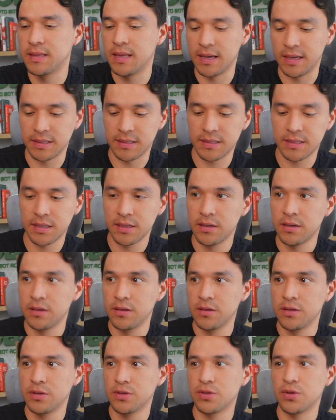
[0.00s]
days.
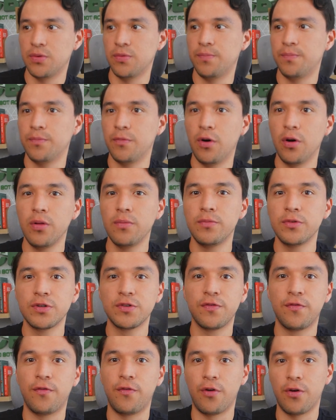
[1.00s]
So
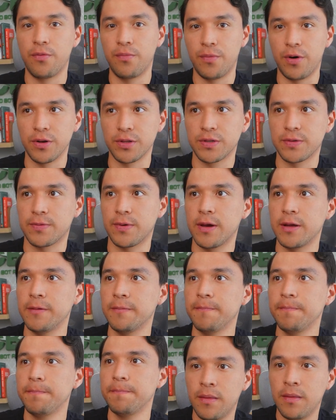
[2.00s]
almost 4 months, right?
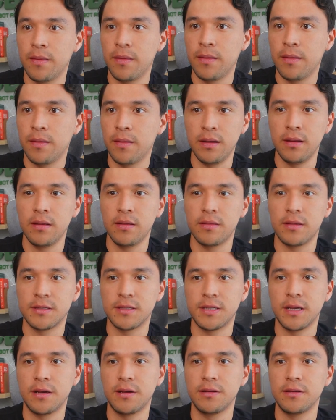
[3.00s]
Then the
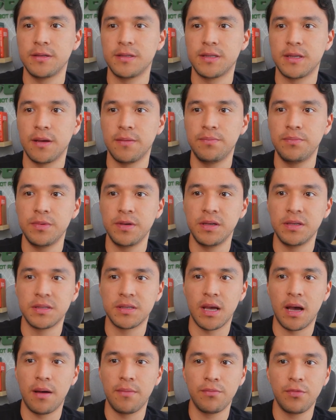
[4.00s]
second step
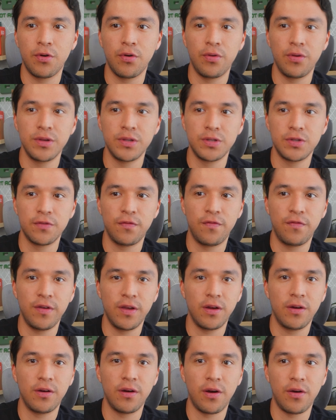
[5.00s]
is I'm going to
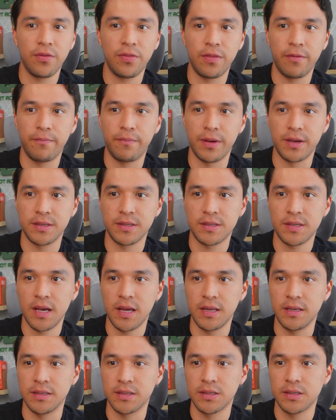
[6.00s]
figure out the best
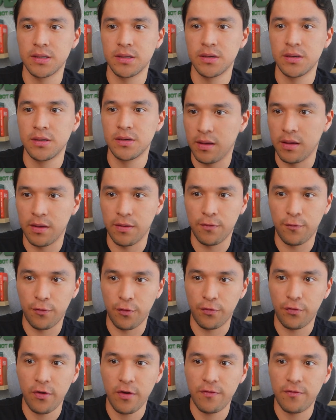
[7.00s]
settings.
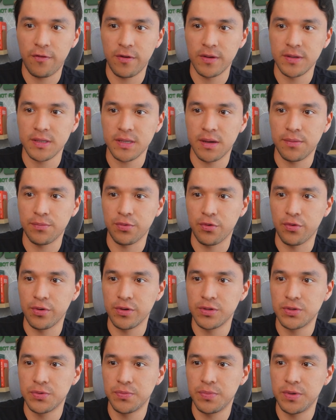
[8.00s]
For reference, I'm
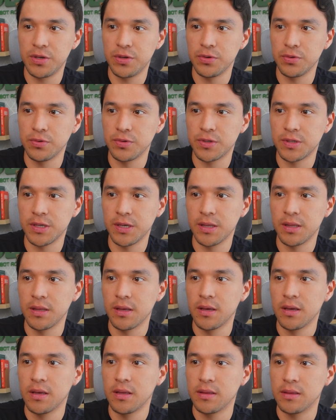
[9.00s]
going to be using